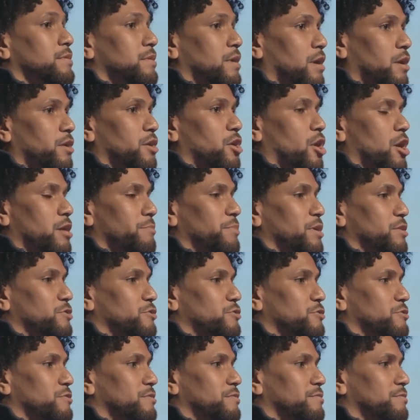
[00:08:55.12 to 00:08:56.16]
Our
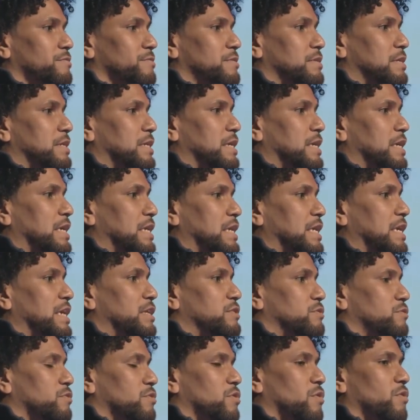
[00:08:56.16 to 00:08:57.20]
garbage. In
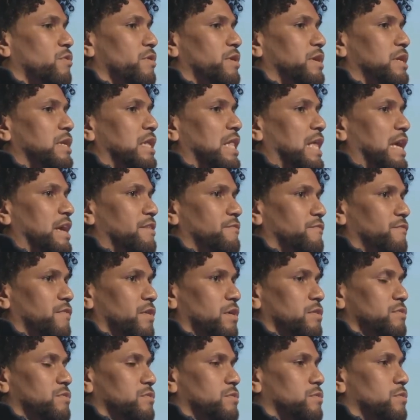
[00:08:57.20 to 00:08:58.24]
Eastern Oregon
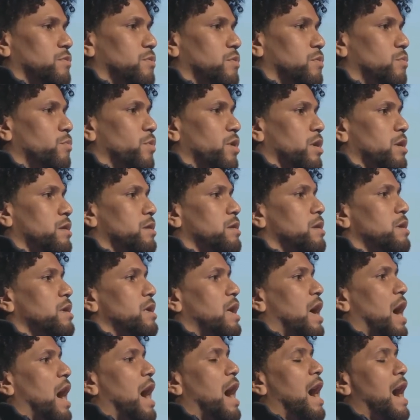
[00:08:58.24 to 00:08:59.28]
landfills, where
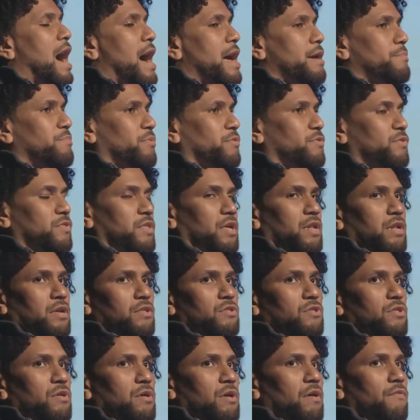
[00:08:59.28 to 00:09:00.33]
a high
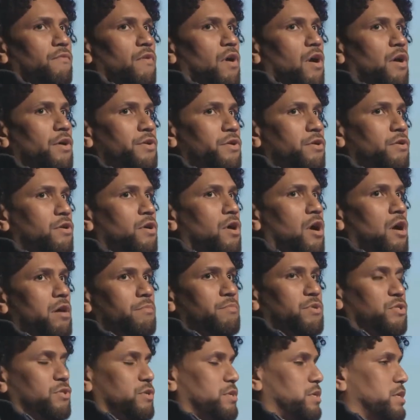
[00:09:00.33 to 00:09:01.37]
percentage of all your
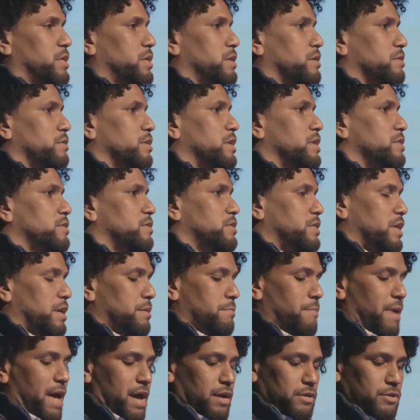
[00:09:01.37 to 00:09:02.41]
garbage in here is
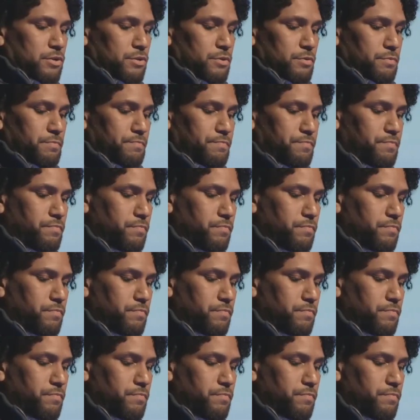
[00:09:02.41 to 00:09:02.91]
sent back to.